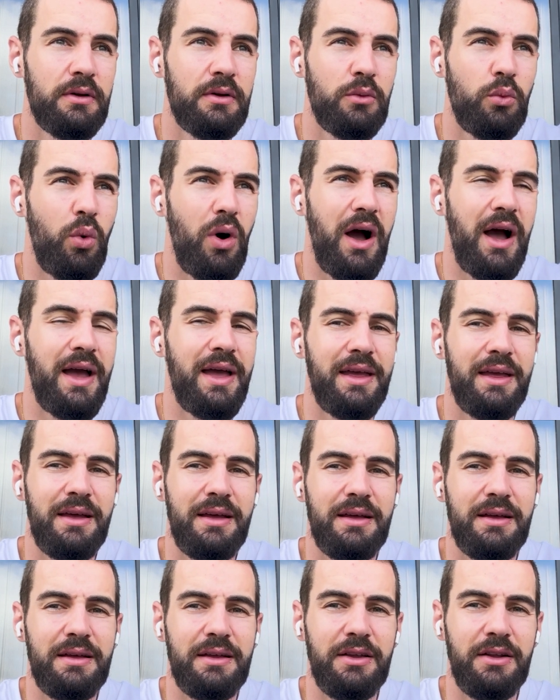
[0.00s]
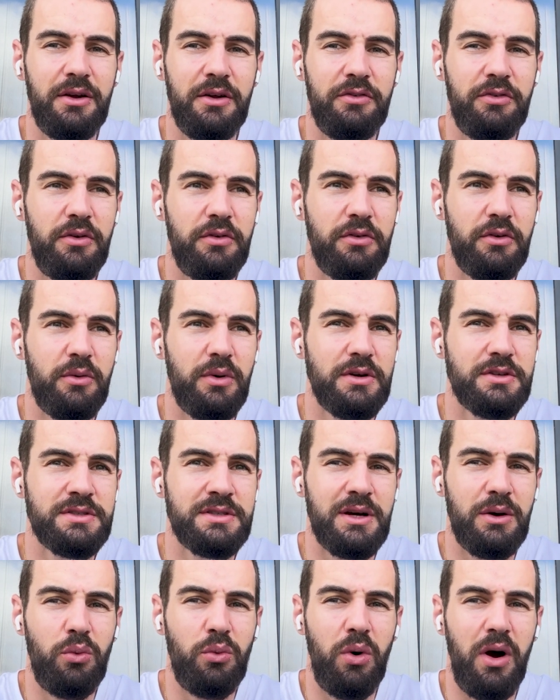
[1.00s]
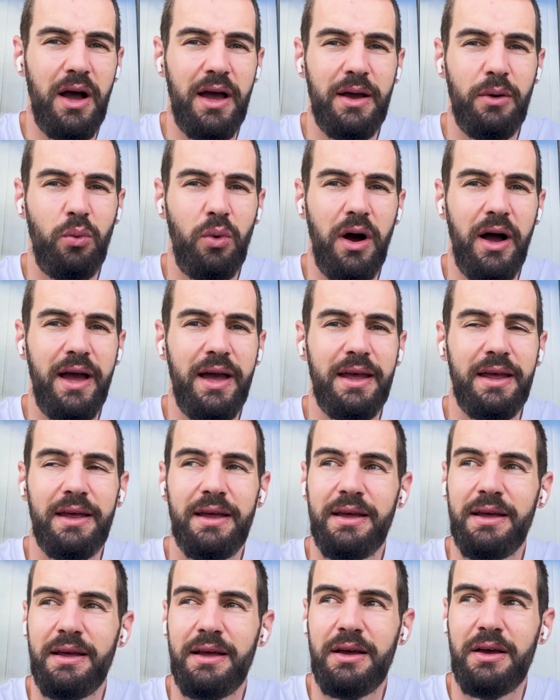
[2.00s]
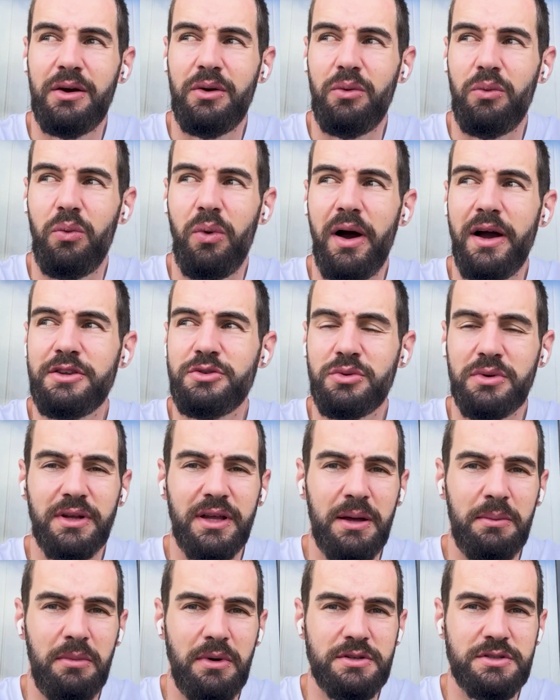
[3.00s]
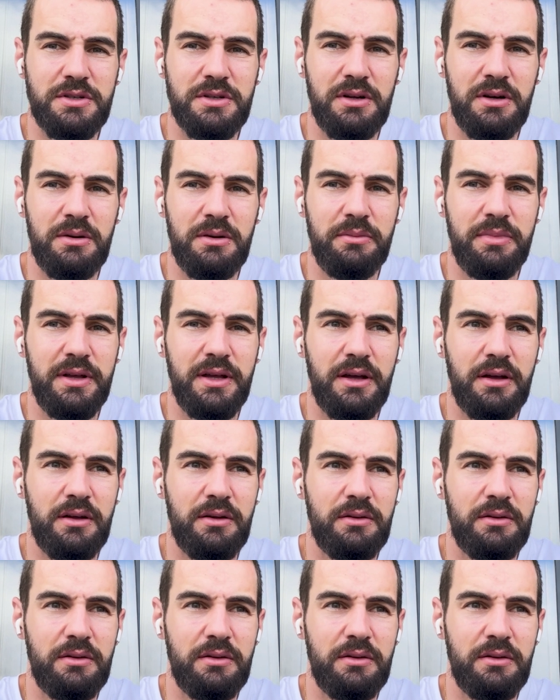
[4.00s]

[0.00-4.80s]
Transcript: Why? You know, if you even question that, why, why, why do you want to get muscular and big?